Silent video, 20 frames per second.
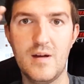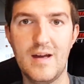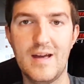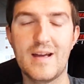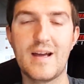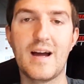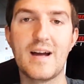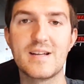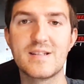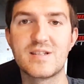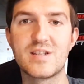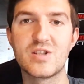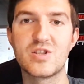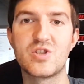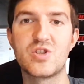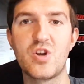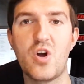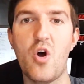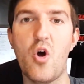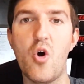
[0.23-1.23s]
Hey guys,
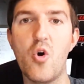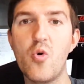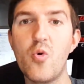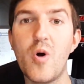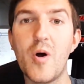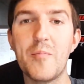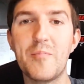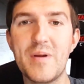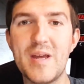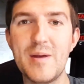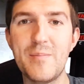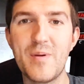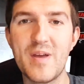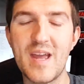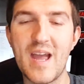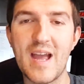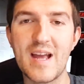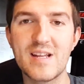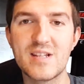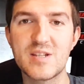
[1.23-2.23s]
so
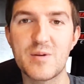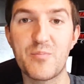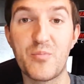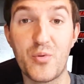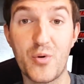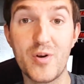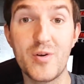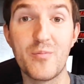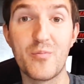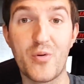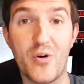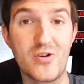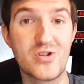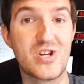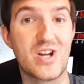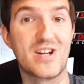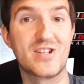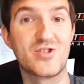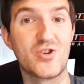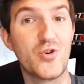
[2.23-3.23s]
BB8 print
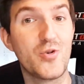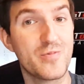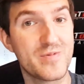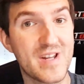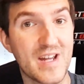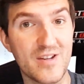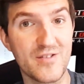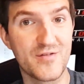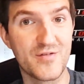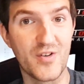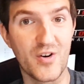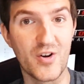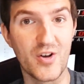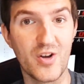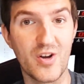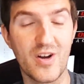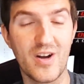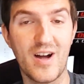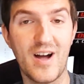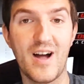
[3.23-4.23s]
project update for
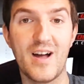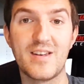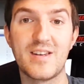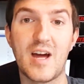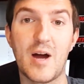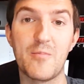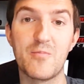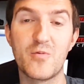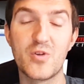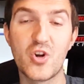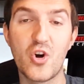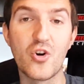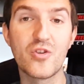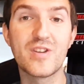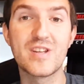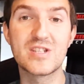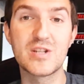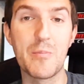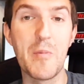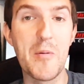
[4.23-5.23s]
you and I'm recording
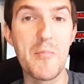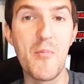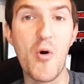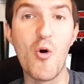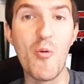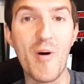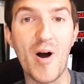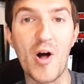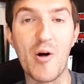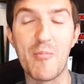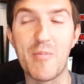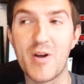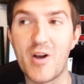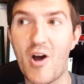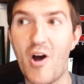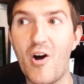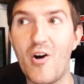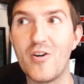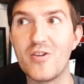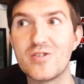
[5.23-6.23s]
this on my mobile
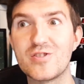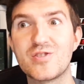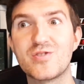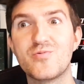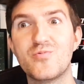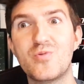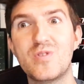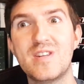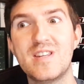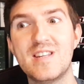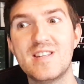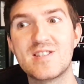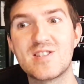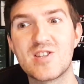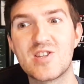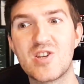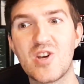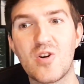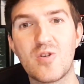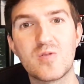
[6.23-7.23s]
because we need
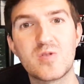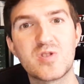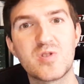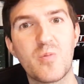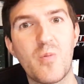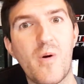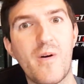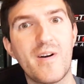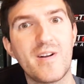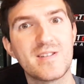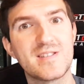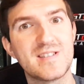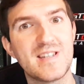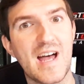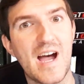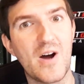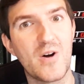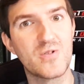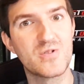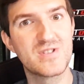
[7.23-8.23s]
to go somewhere else in
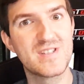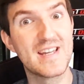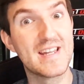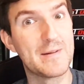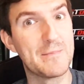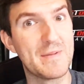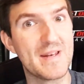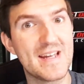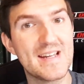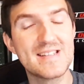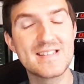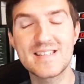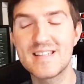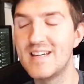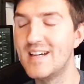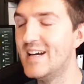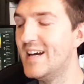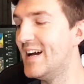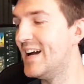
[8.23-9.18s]
the house in a minute.